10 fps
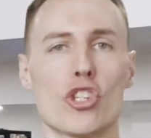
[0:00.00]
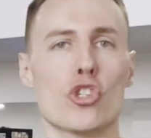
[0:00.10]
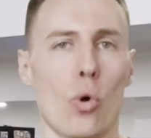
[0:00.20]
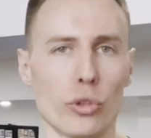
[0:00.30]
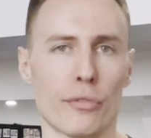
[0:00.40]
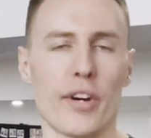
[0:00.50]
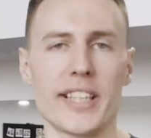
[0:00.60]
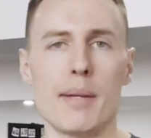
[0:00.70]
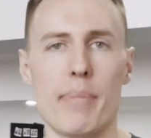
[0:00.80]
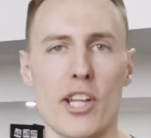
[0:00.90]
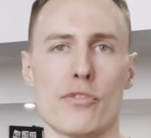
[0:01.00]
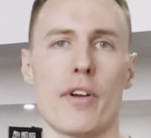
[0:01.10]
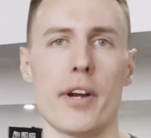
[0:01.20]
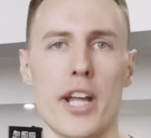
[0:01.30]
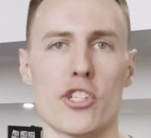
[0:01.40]
shoulder-friendly bench
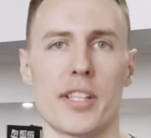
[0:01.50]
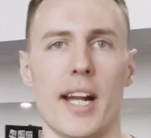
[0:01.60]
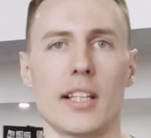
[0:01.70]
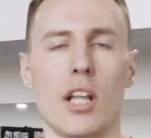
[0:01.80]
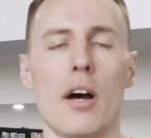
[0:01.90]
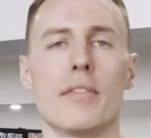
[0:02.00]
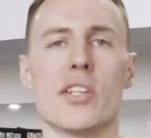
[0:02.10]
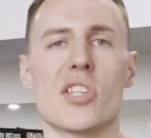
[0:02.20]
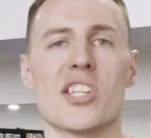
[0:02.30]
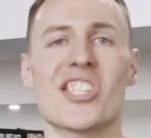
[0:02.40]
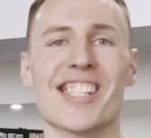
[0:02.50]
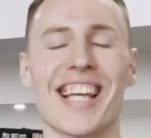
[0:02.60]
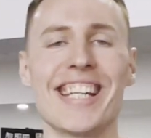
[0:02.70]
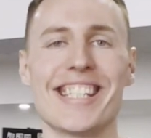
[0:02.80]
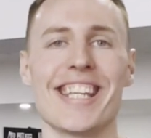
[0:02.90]
variation that I love is a
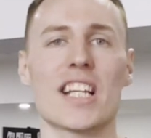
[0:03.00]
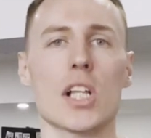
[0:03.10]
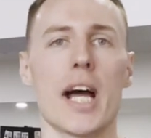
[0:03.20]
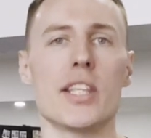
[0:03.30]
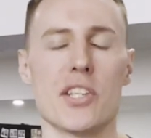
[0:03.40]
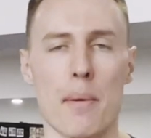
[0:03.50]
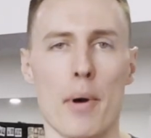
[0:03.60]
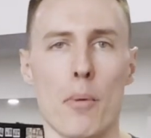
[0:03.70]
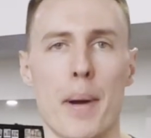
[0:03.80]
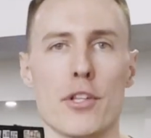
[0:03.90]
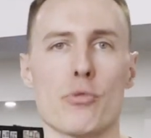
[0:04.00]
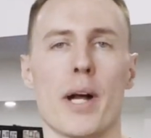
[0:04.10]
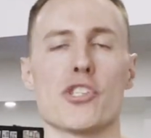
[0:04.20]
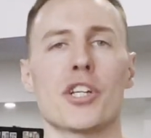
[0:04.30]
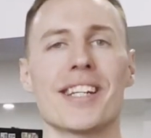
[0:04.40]
slight decline dumbbell bench
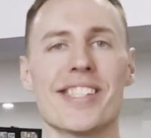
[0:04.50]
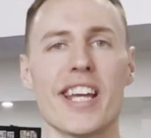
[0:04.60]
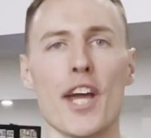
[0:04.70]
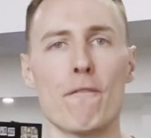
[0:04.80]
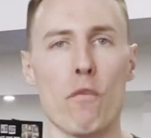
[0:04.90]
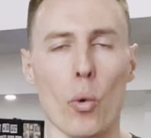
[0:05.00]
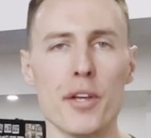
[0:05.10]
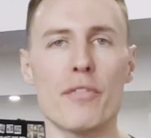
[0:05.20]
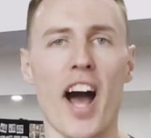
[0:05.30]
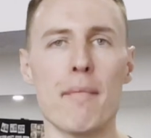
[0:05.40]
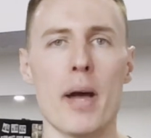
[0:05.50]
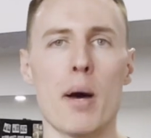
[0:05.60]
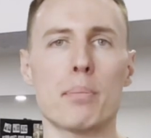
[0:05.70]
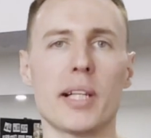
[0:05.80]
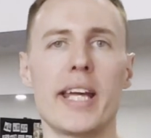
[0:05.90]
press. You're gonna take a
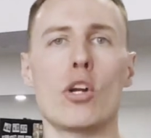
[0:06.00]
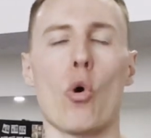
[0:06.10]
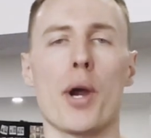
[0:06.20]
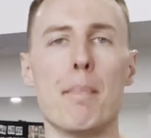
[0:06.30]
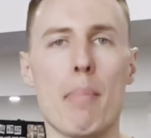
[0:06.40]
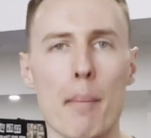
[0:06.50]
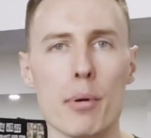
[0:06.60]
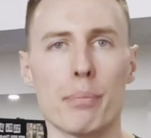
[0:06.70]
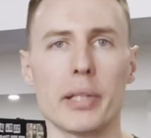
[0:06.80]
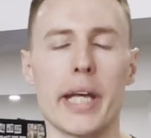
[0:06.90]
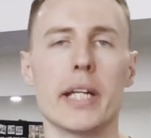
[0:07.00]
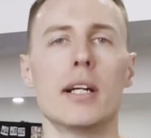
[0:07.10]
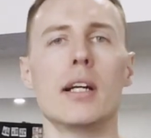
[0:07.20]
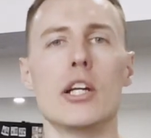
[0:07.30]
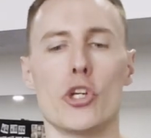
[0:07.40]
45-pound plate or a bumper plate,
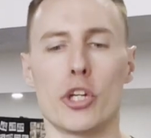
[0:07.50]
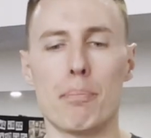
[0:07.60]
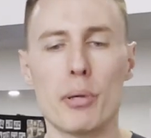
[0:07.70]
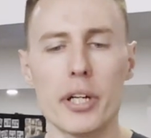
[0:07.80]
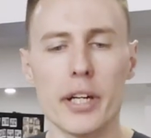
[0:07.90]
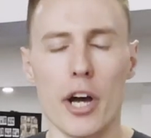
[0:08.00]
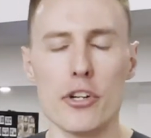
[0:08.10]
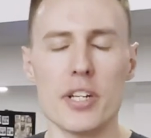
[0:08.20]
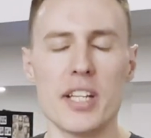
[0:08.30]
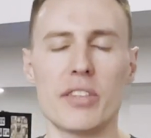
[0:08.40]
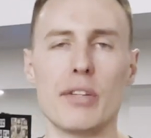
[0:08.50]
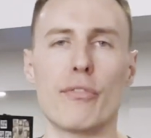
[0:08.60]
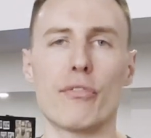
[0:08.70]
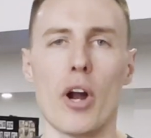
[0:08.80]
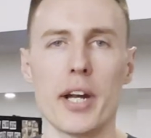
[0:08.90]
you're gonna put it underneath the
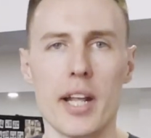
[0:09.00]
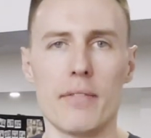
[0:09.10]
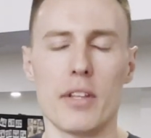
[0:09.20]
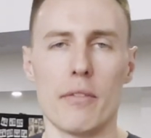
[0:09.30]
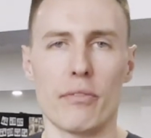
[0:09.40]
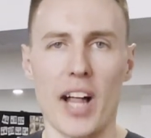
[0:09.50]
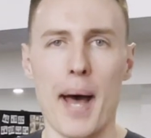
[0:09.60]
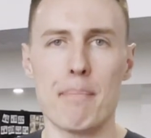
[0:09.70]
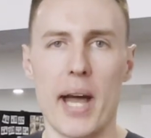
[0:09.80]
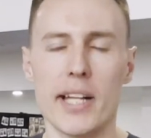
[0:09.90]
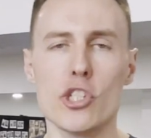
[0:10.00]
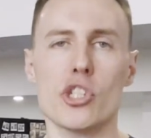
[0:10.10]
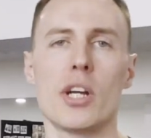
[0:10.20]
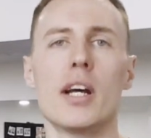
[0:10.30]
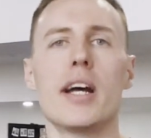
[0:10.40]
front of the flat bench,
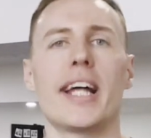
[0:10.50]
and